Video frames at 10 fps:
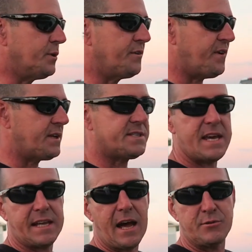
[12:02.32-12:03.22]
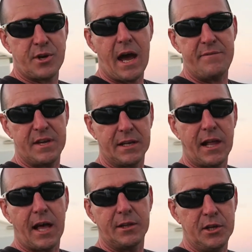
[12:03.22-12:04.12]
it's really fun to take it out and drive. You get a
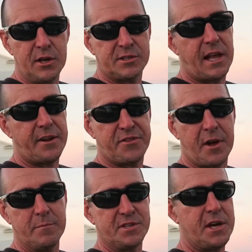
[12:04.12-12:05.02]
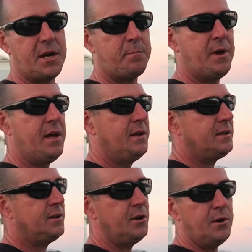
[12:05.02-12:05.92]
lot of looks, a lot of thumbs up.
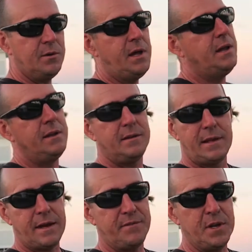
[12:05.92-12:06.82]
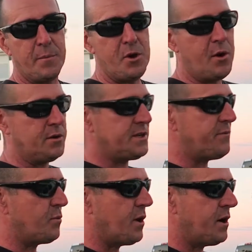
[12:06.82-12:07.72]
You know, like VW owners
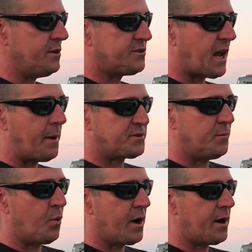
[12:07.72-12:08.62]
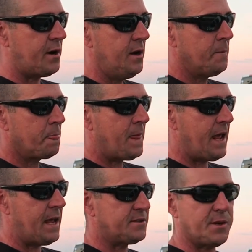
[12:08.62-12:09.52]
everywhere, you stop somewhere
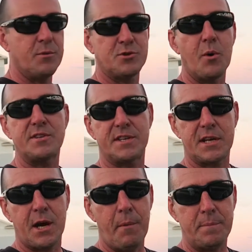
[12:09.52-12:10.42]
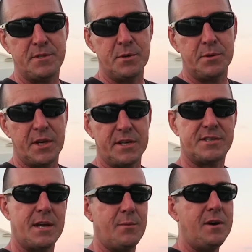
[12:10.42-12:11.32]
and someone's always going to come up to you and they're going
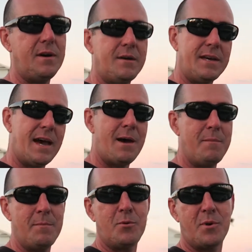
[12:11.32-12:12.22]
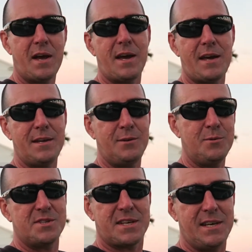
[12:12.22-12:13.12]
to say, well, yeah, I remember when I, you know,
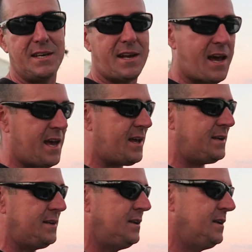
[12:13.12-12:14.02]
was a kid, I had